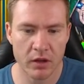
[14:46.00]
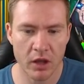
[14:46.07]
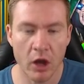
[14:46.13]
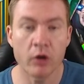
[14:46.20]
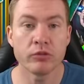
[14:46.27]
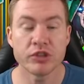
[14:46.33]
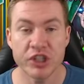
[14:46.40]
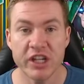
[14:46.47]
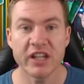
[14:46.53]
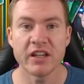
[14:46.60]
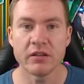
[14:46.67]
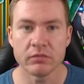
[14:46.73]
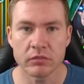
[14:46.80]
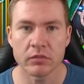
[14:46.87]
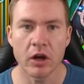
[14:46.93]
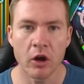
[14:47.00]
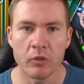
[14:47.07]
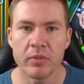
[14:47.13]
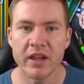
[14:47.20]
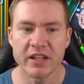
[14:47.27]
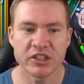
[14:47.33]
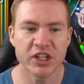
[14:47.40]
OG OP
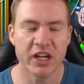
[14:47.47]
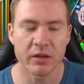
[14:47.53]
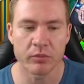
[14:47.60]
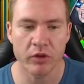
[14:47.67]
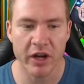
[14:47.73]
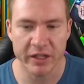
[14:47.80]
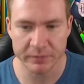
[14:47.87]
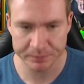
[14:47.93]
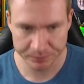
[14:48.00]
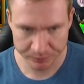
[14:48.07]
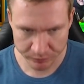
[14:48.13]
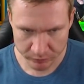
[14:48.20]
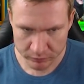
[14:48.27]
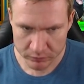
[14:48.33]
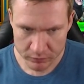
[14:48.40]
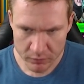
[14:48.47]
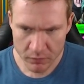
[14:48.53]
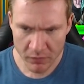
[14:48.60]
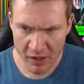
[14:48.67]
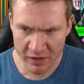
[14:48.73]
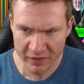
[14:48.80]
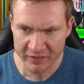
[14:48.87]
champ, right?
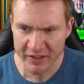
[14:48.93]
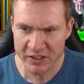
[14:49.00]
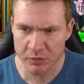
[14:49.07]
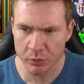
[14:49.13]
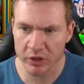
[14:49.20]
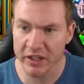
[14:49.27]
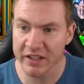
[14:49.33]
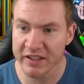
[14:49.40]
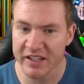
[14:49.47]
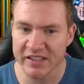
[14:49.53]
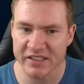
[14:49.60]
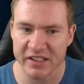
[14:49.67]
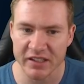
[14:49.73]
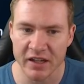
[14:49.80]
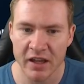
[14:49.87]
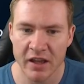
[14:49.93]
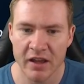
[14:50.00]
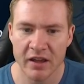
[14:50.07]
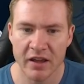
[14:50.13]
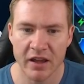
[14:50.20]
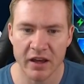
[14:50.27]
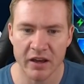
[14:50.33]
I think that's pretty decent.
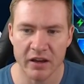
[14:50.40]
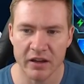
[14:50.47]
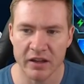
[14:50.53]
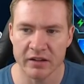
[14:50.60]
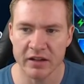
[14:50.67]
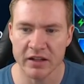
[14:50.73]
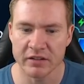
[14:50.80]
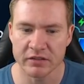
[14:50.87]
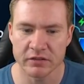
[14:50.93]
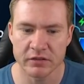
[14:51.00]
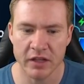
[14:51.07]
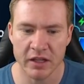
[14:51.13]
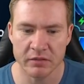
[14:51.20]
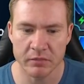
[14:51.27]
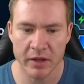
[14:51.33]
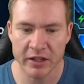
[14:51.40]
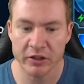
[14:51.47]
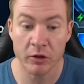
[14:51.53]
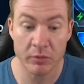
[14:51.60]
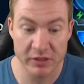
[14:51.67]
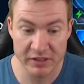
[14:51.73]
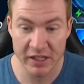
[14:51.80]
Uh, and and and make
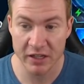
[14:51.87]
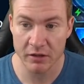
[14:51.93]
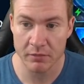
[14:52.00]
no mistake